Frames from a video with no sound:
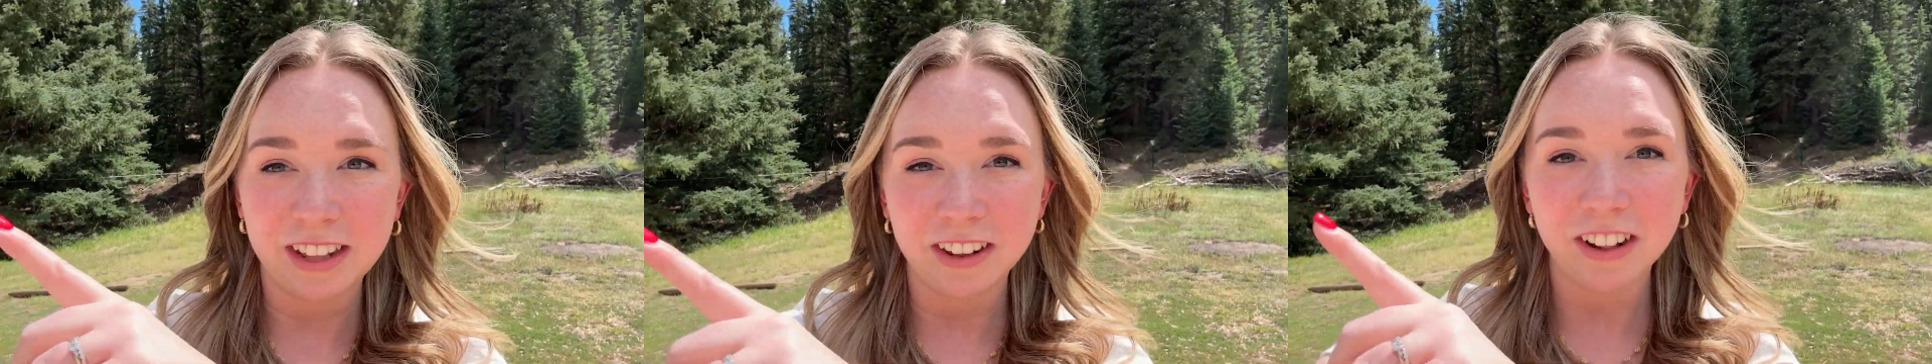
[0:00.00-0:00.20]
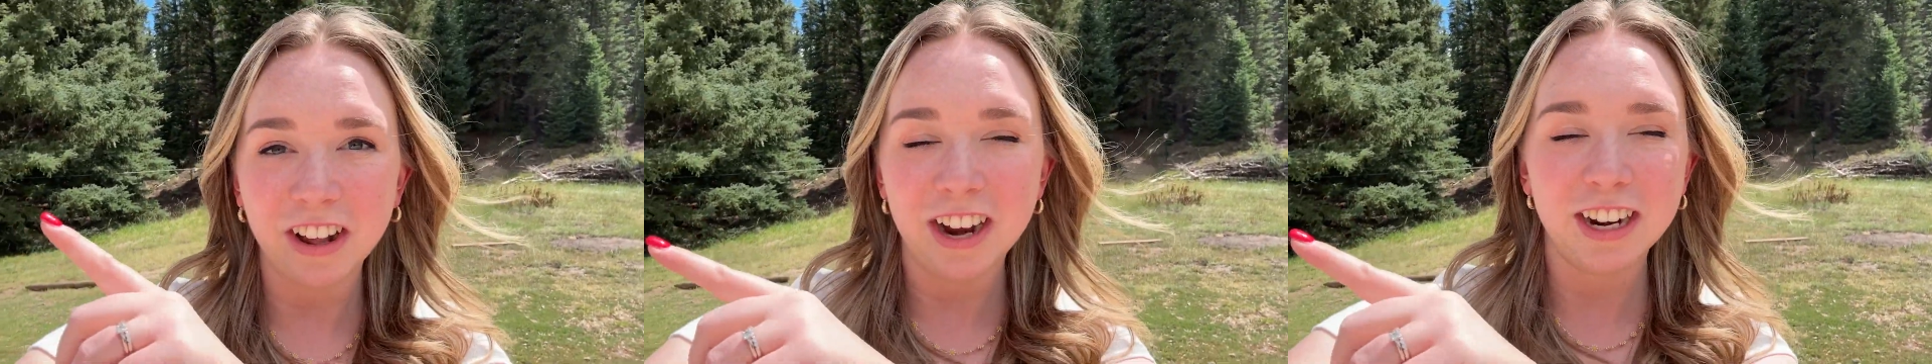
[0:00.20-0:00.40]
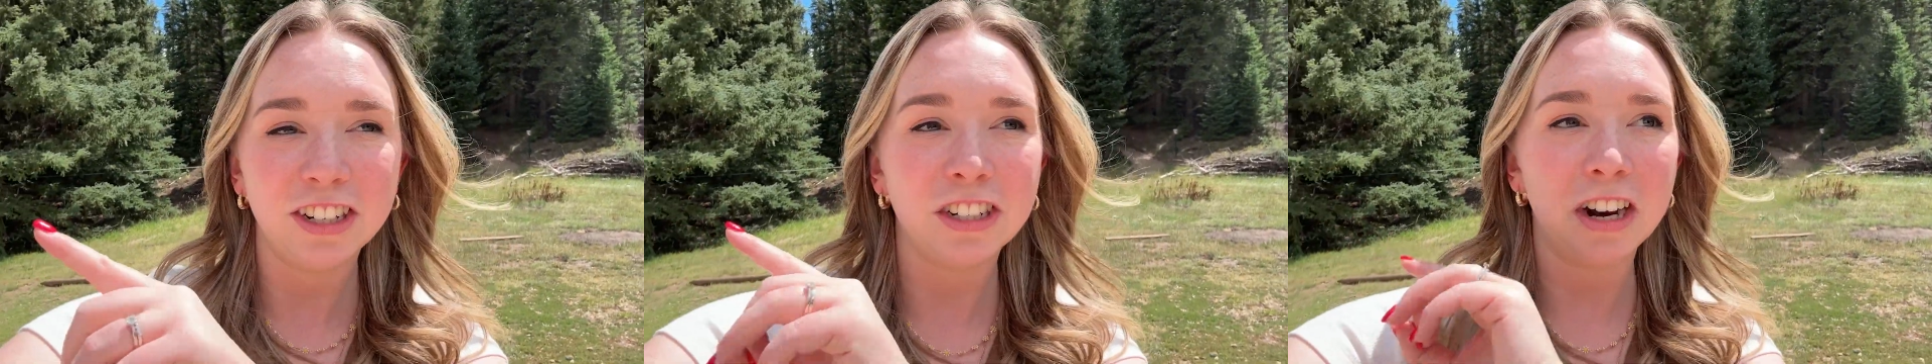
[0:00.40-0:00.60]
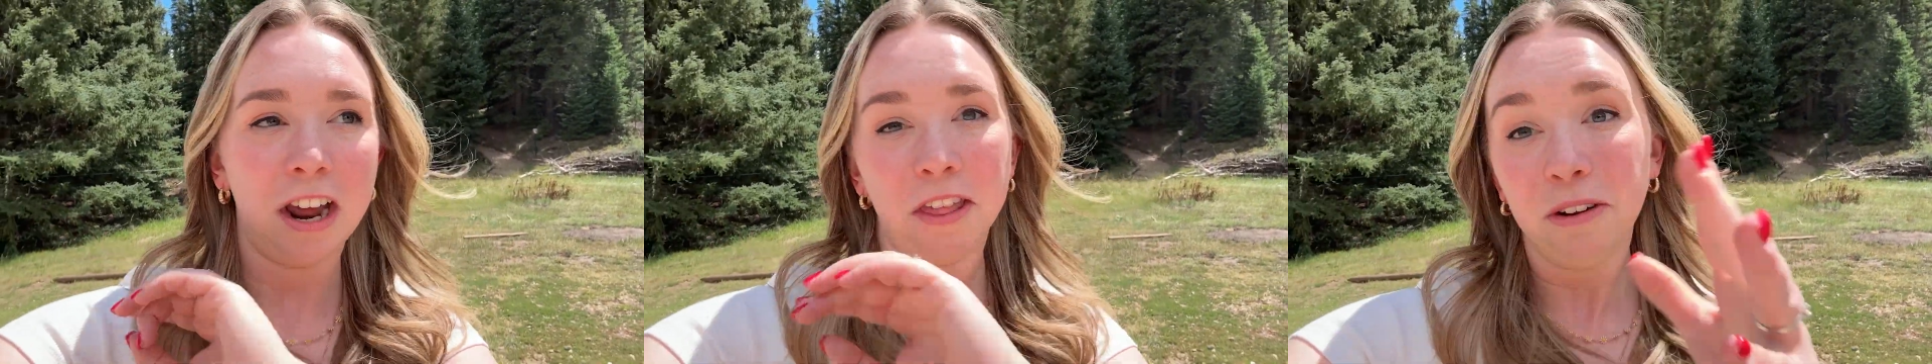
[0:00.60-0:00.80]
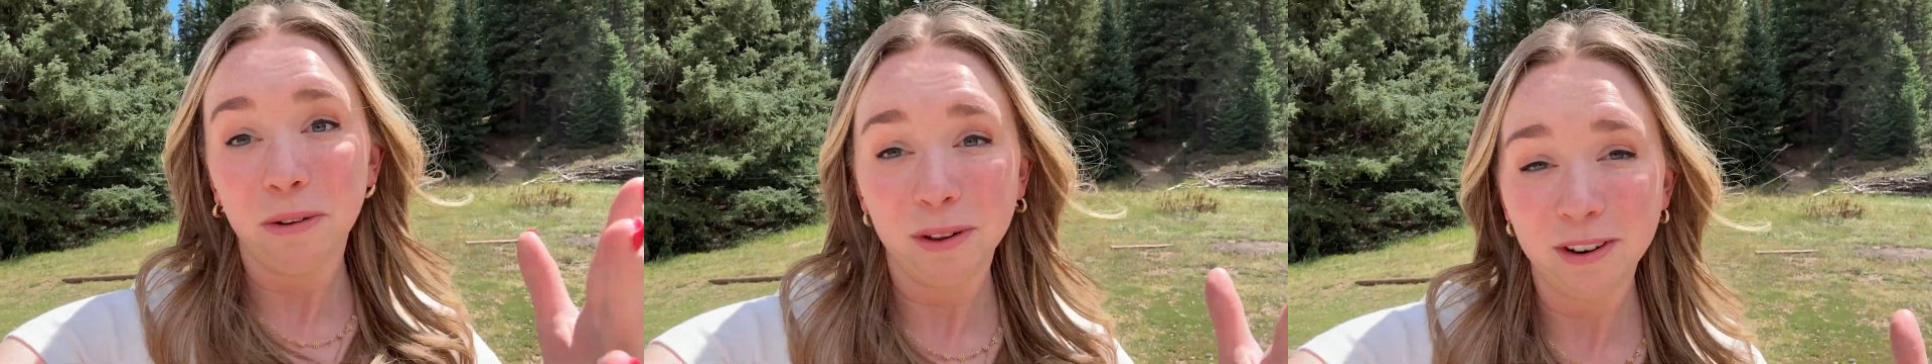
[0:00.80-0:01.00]
in the lodge
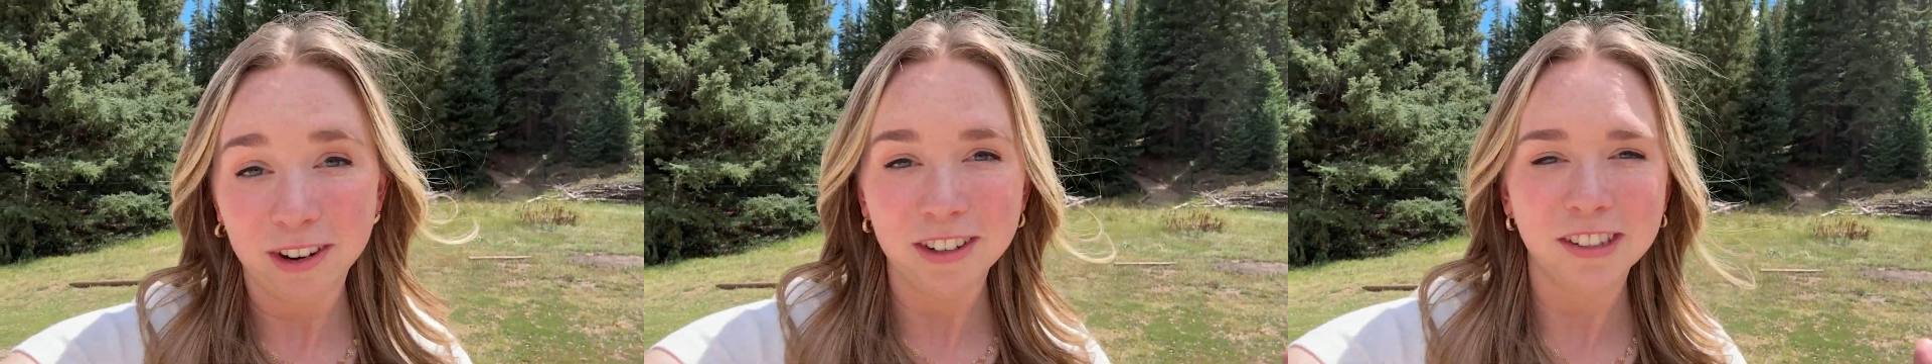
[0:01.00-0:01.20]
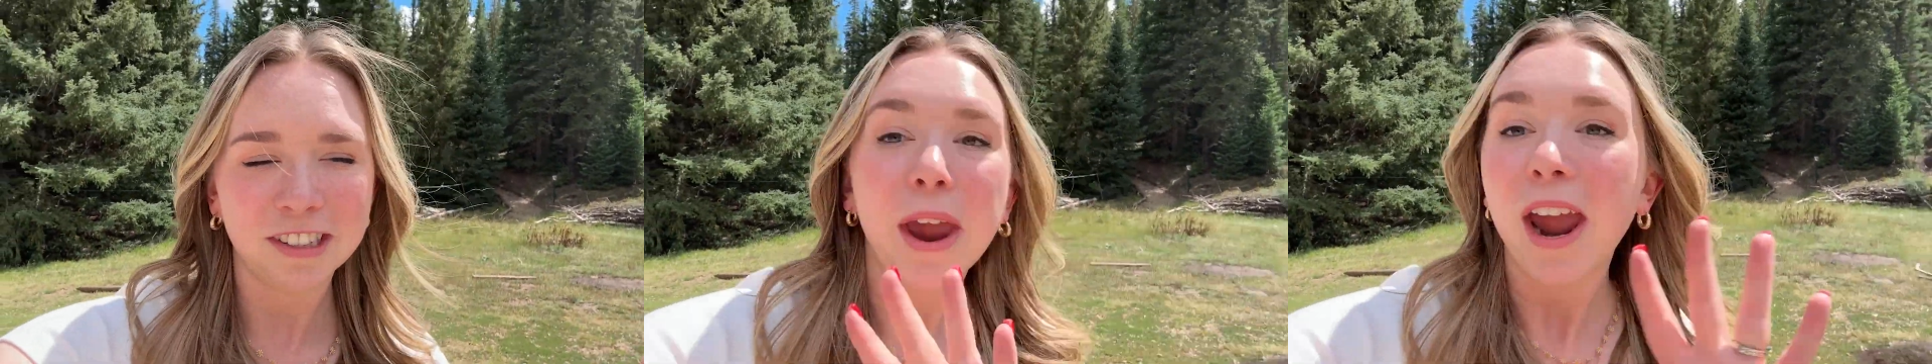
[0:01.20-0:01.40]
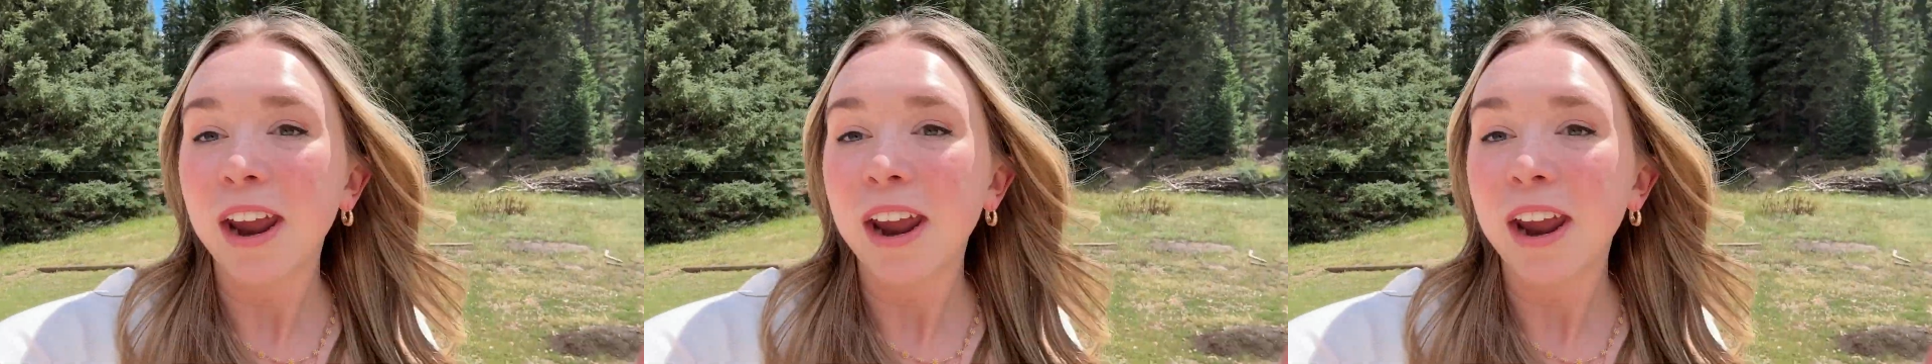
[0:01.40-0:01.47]
other than us.